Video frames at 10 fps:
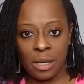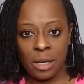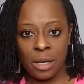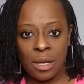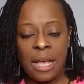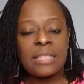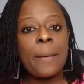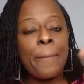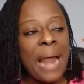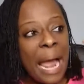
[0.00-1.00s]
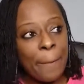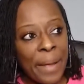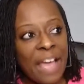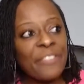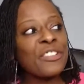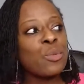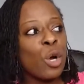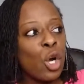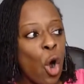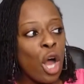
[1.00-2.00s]
The Black Panthers were
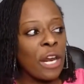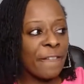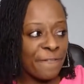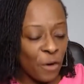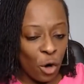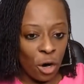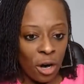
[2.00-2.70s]
calling for